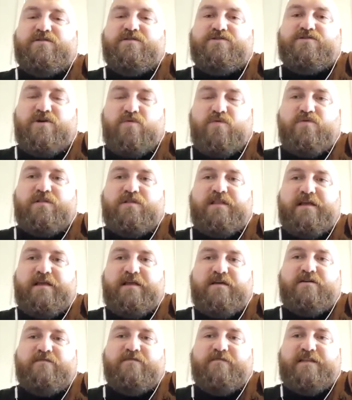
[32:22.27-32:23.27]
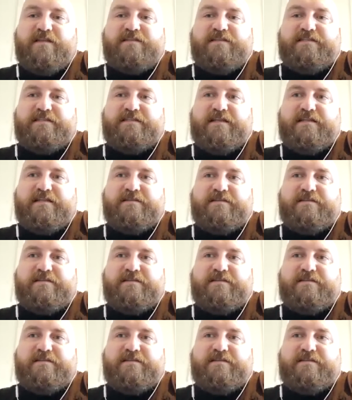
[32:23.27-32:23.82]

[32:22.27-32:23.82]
totally convinced that